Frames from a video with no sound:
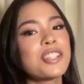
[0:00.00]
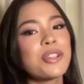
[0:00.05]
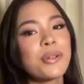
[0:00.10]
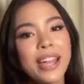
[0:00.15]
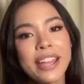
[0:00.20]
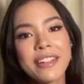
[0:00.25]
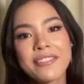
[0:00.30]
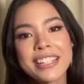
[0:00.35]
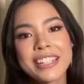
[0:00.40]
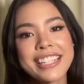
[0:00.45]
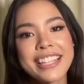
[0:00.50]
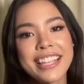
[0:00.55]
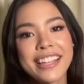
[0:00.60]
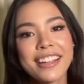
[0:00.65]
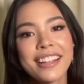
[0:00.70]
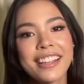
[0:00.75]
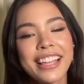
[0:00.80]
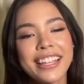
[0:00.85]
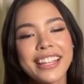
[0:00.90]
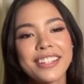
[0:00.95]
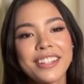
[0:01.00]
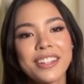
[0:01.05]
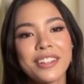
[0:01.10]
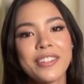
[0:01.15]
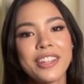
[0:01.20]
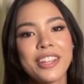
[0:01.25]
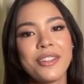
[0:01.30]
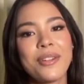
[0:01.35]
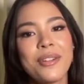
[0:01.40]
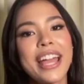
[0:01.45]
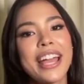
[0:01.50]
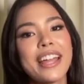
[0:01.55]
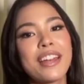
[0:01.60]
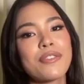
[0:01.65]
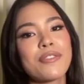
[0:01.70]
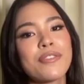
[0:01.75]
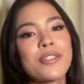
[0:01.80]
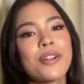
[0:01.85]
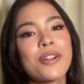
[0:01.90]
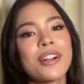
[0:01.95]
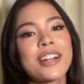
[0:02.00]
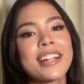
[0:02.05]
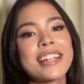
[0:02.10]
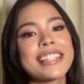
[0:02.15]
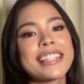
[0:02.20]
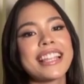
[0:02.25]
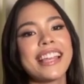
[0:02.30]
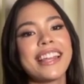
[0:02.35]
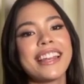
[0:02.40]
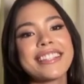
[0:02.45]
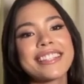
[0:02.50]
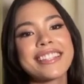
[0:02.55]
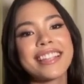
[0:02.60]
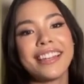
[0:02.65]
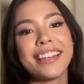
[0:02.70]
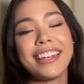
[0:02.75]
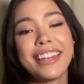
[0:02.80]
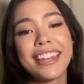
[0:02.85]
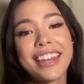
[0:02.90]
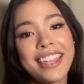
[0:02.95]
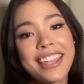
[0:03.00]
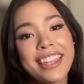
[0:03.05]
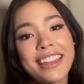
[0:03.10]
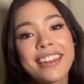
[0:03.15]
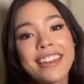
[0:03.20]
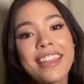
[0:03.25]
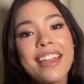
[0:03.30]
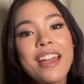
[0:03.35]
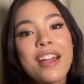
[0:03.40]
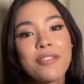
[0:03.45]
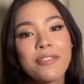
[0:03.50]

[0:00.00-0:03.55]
to every single interview, and of course, it is a need